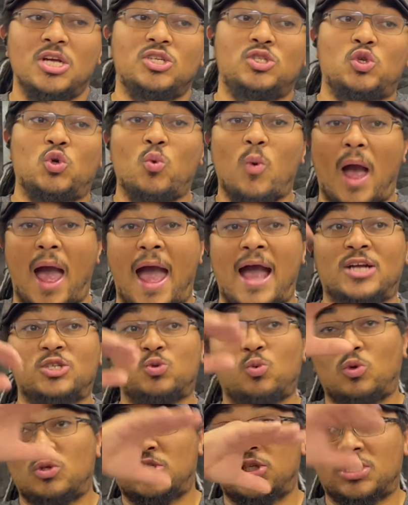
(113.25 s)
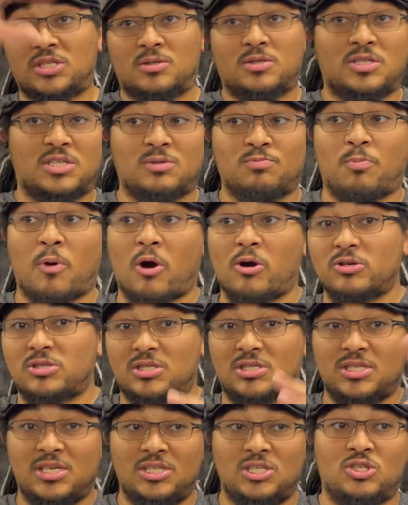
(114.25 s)
to actual just
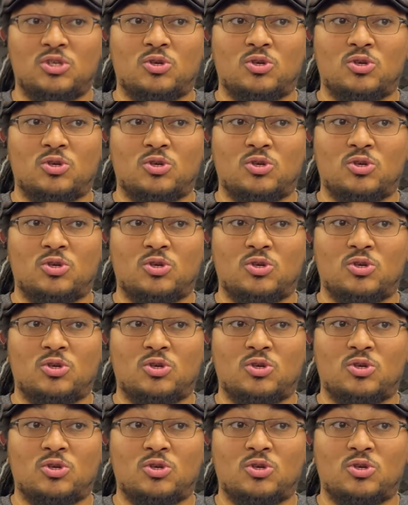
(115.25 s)
sparsely